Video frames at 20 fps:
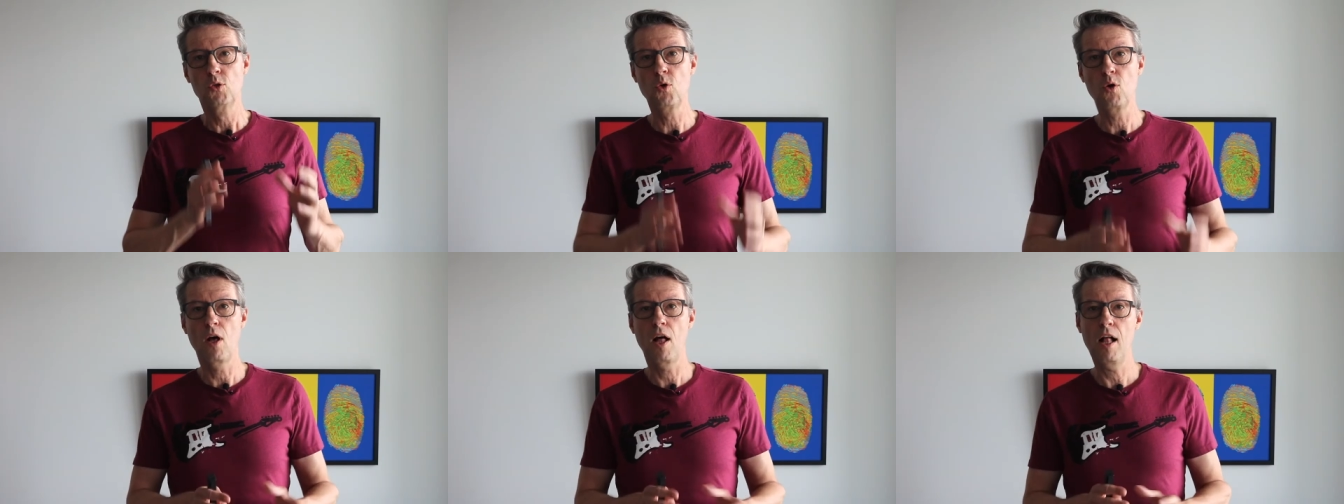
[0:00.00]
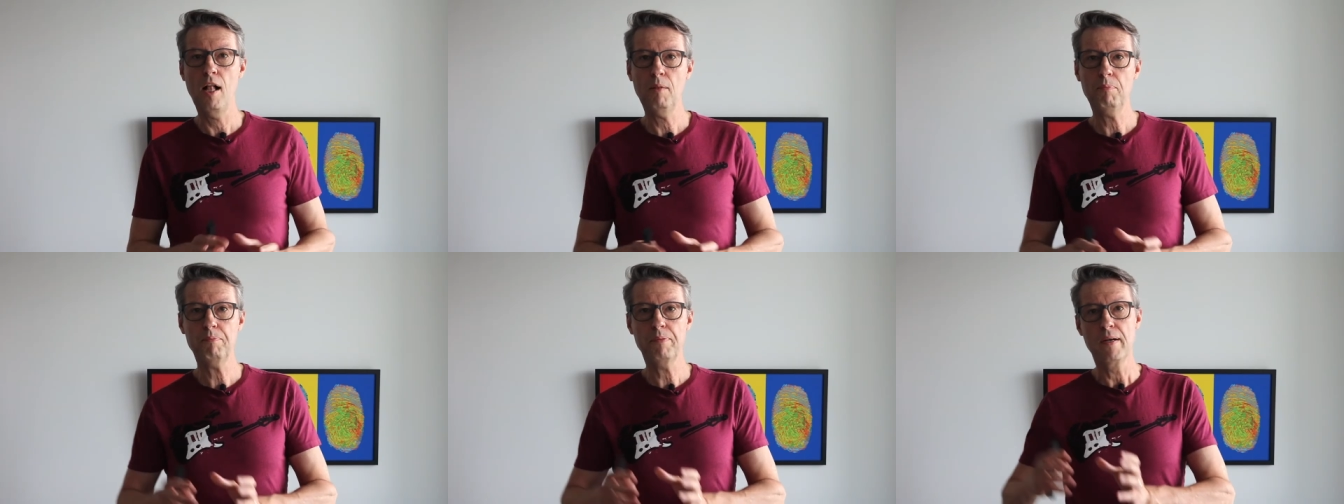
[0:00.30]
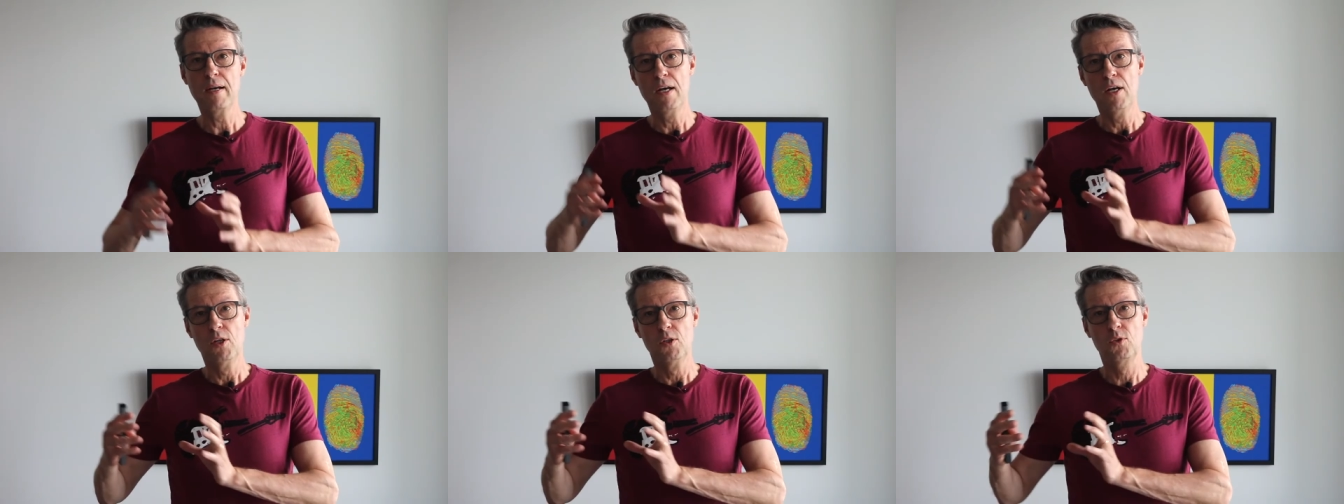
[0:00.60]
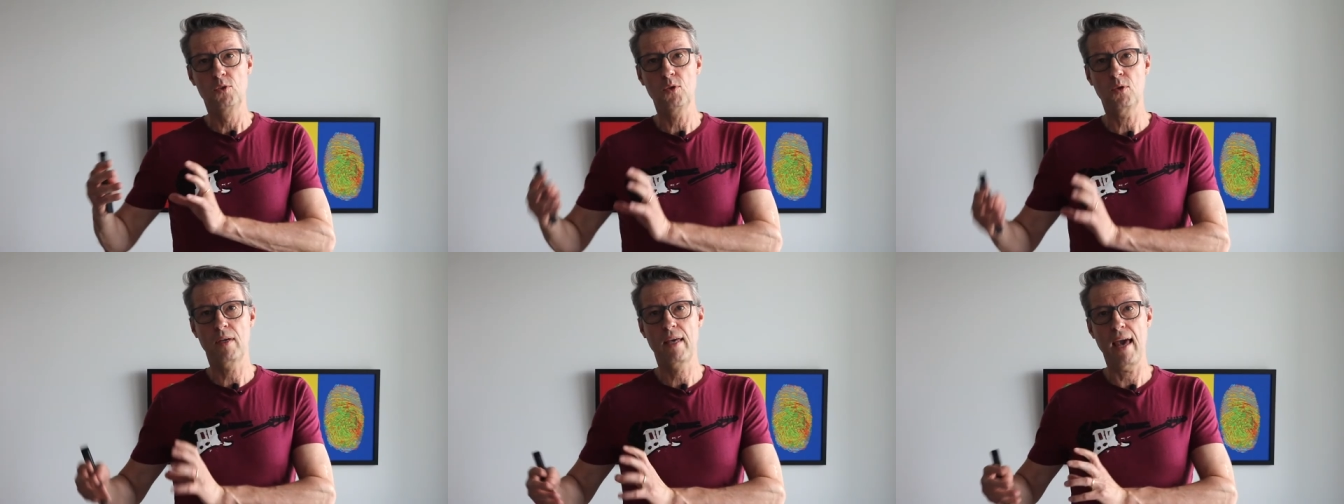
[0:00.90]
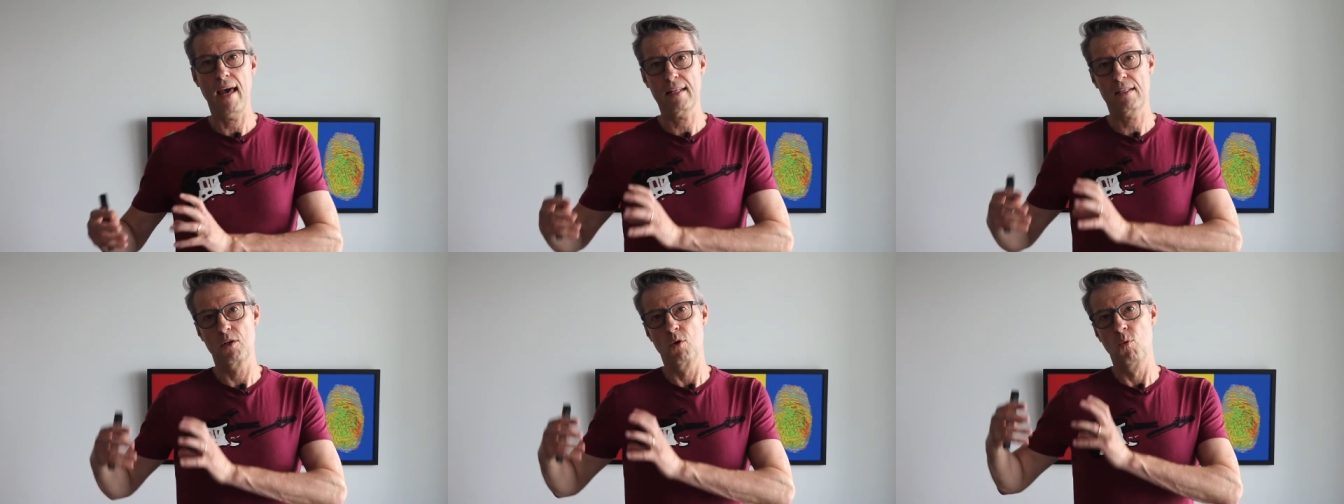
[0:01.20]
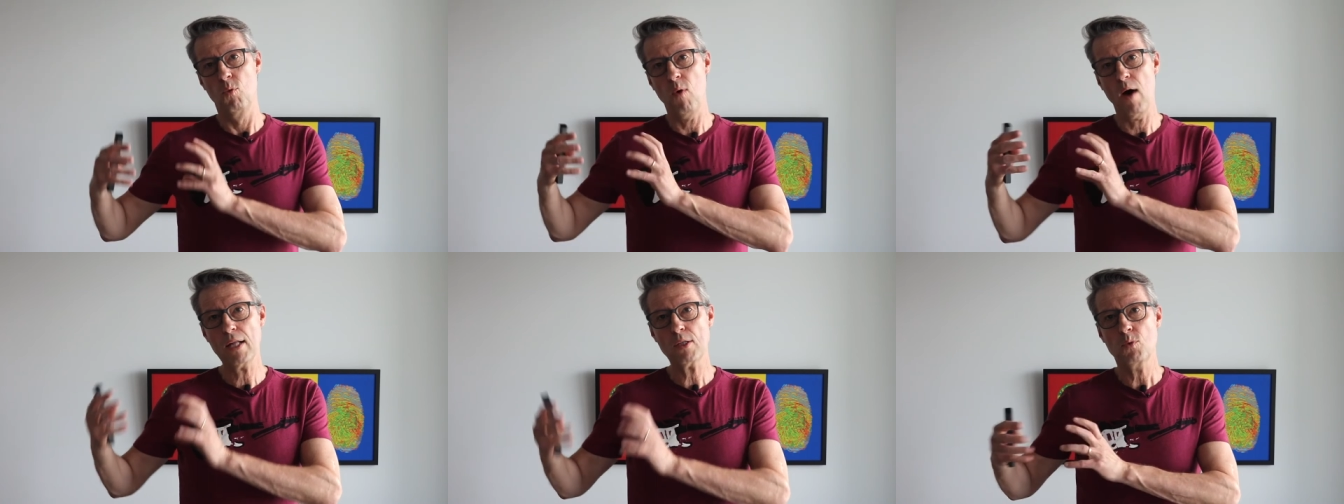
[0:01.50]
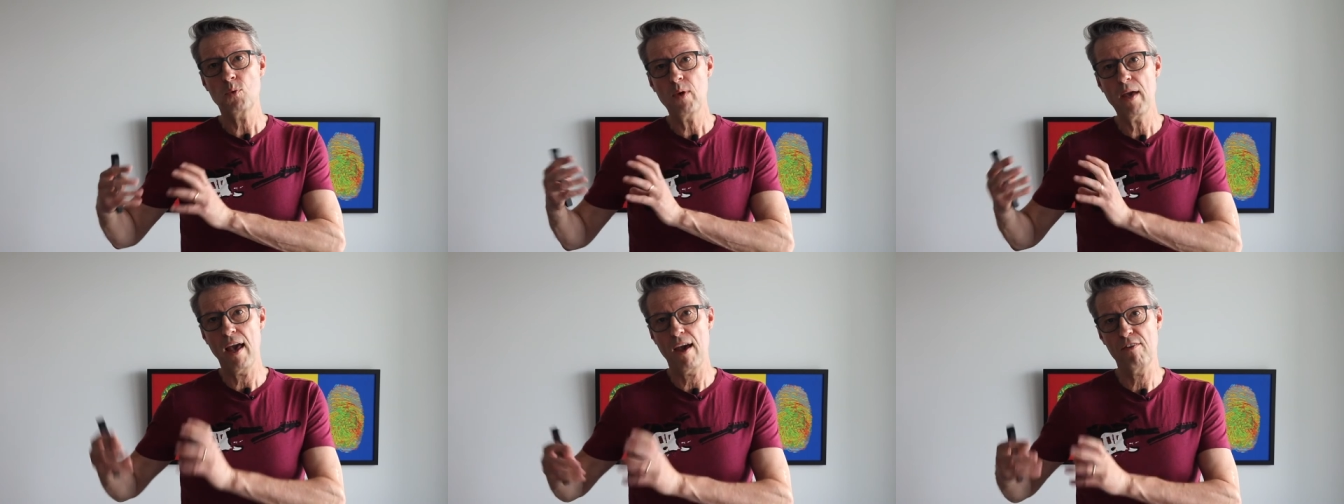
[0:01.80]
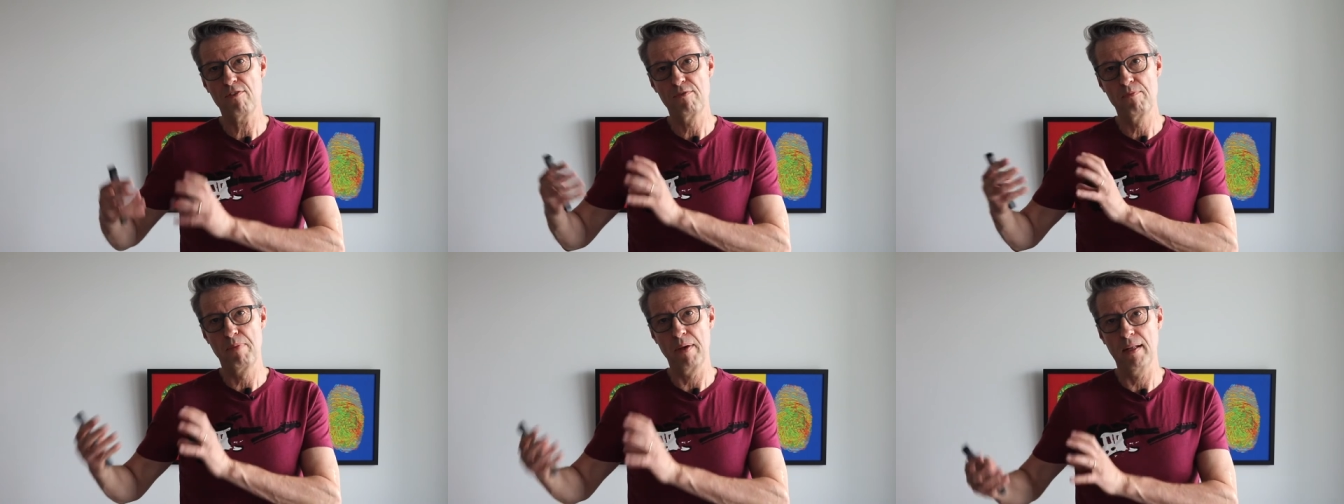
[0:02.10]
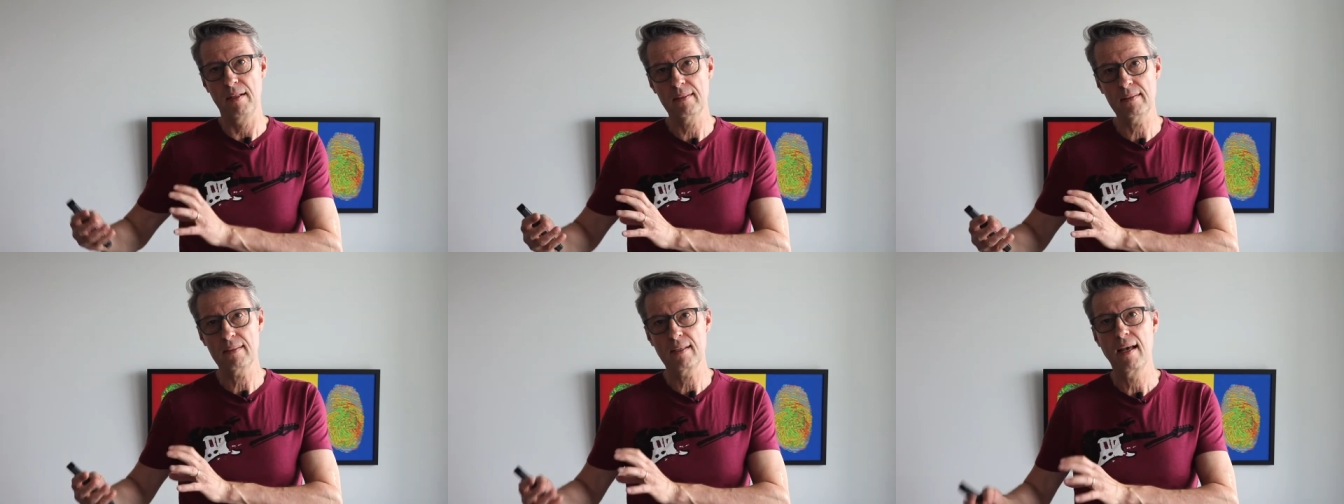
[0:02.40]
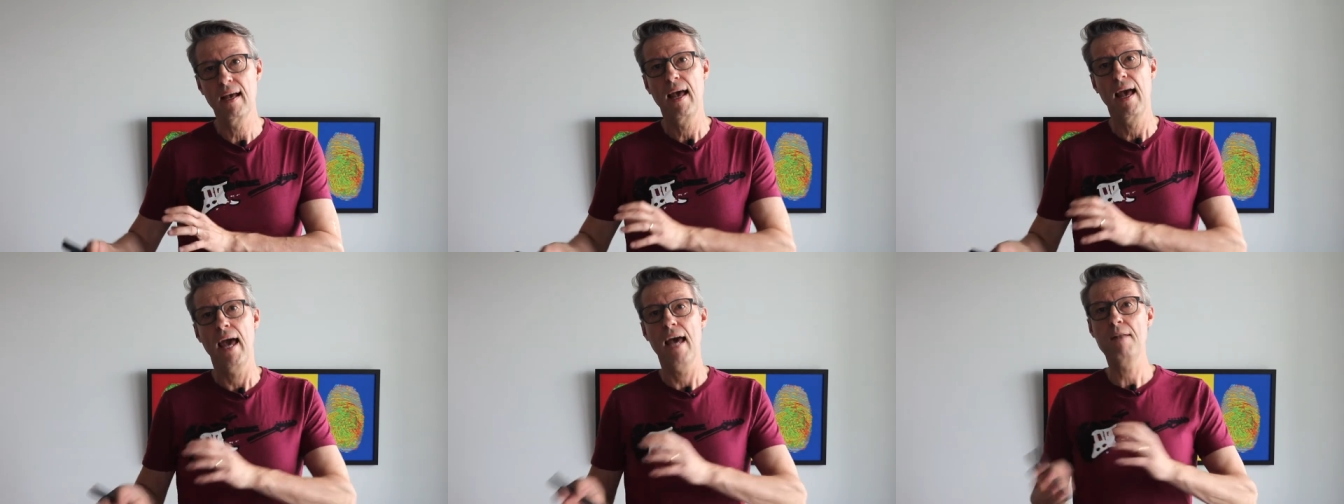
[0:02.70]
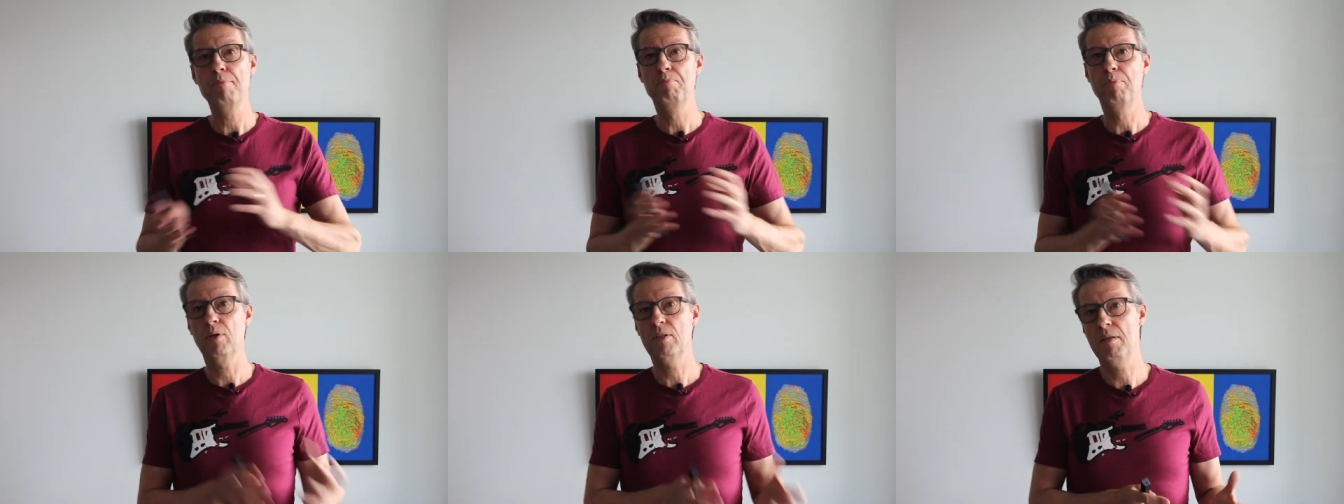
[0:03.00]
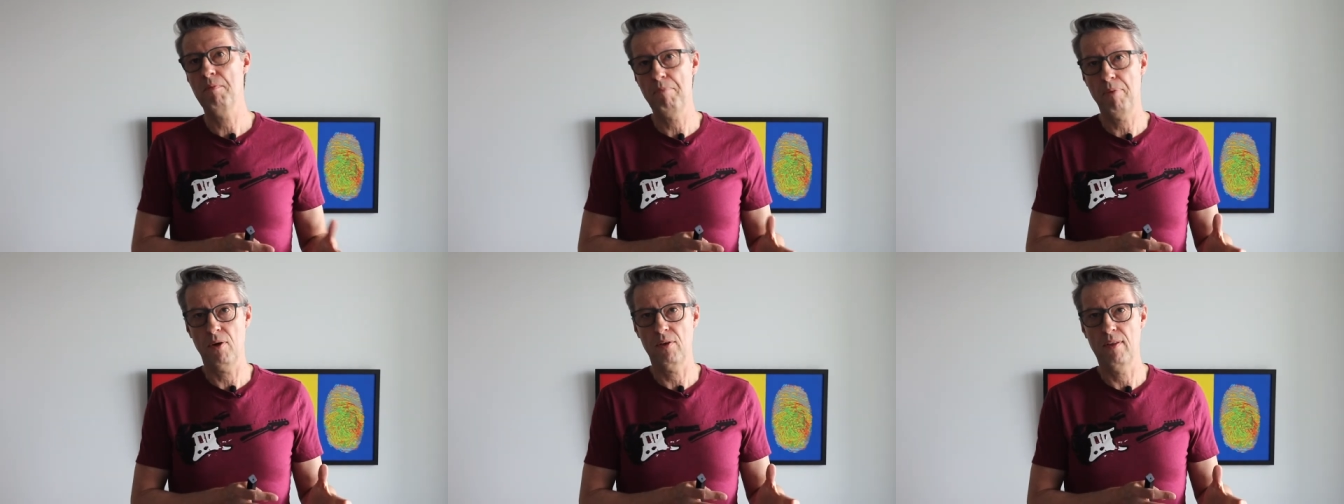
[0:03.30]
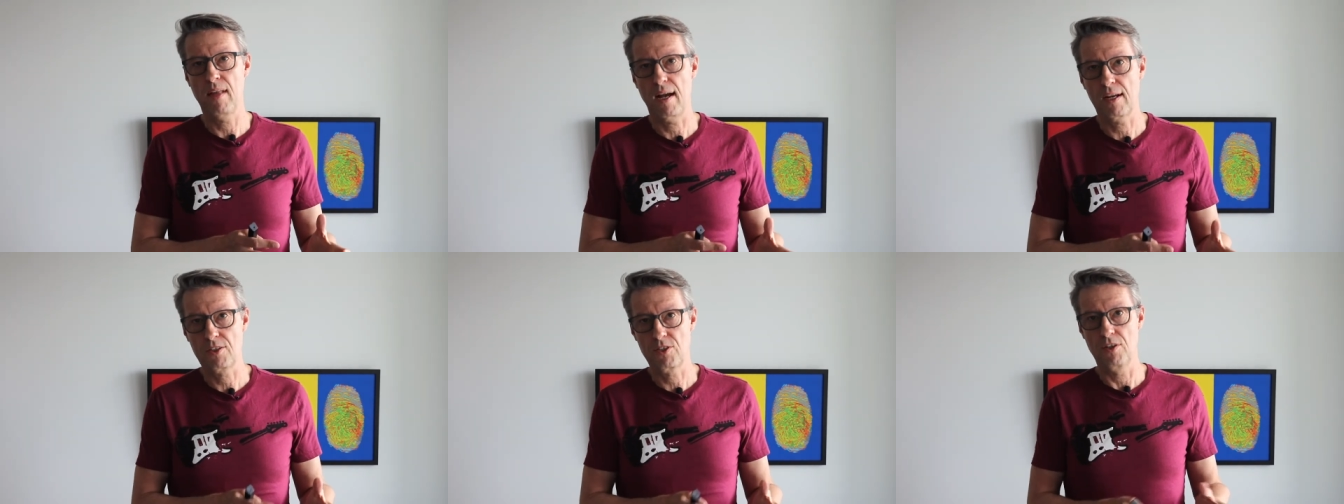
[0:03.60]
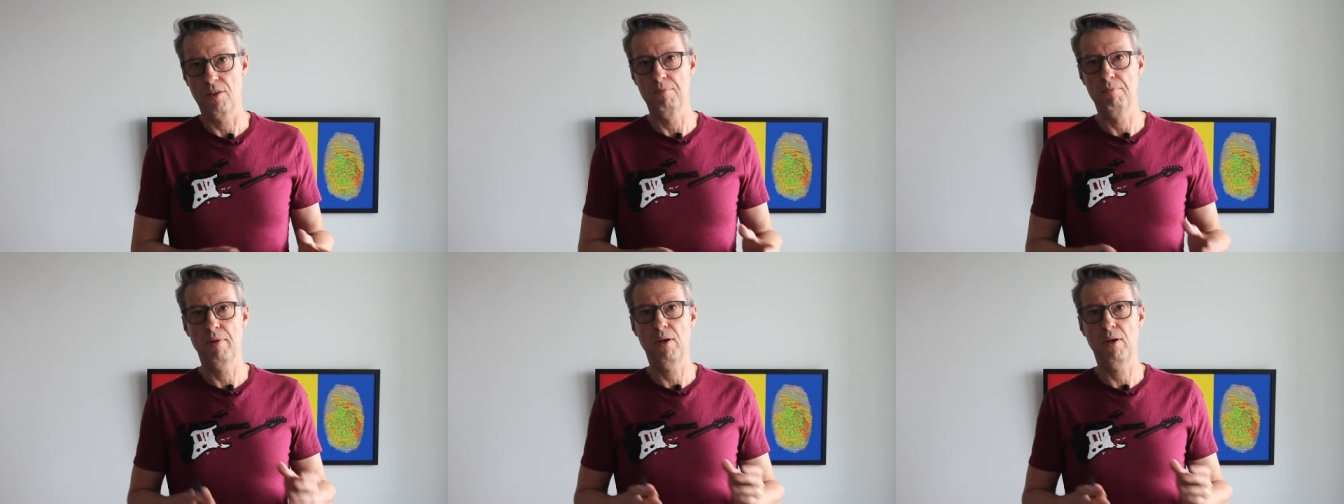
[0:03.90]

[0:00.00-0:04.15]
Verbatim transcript: to help to get what we have built and put in production.